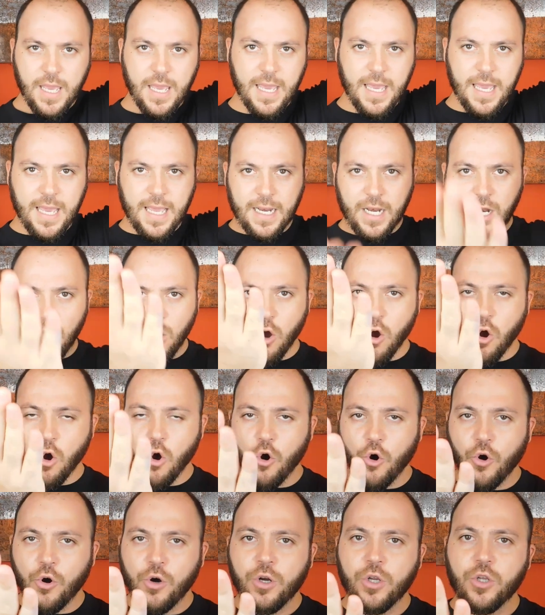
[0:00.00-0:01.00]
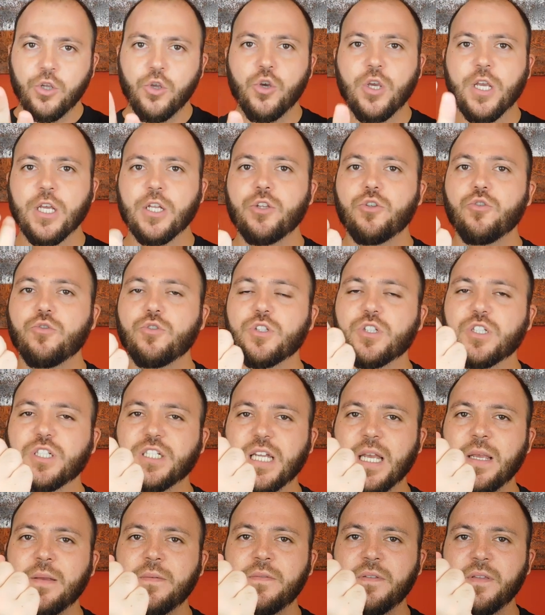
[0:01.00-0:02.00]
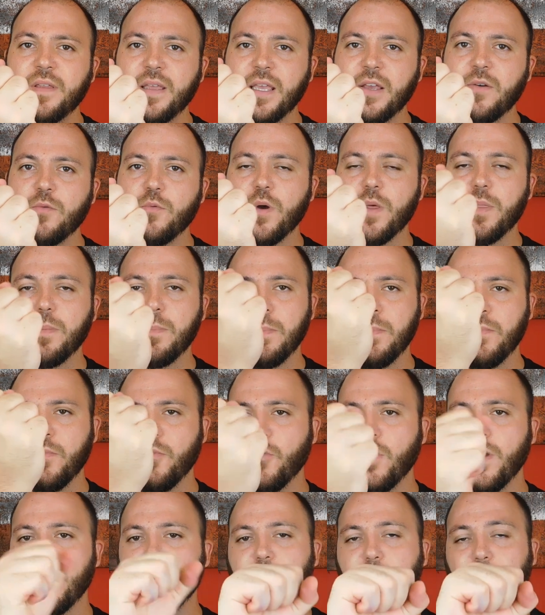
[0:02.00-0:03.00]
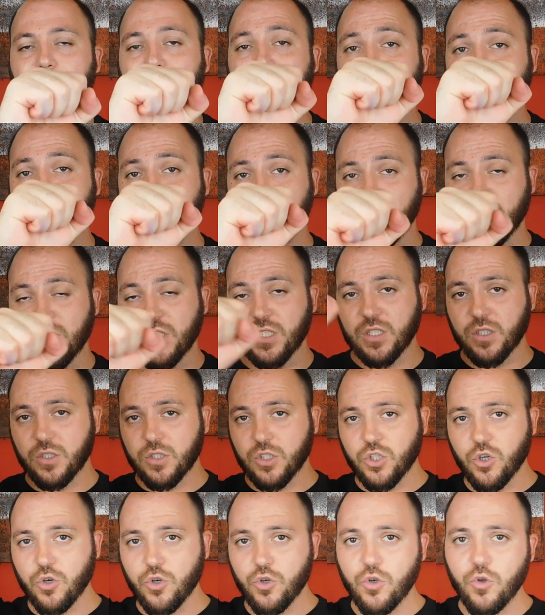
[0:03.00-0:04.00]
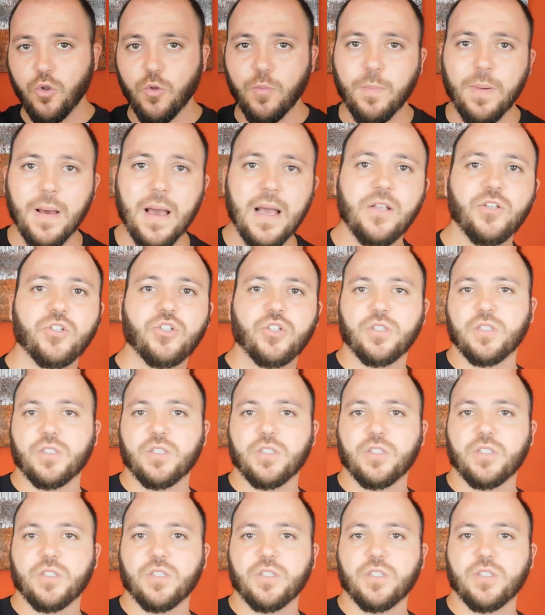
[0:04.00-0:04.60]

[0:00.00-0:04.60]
And or you can do the same thing with, with punches, so you'll punch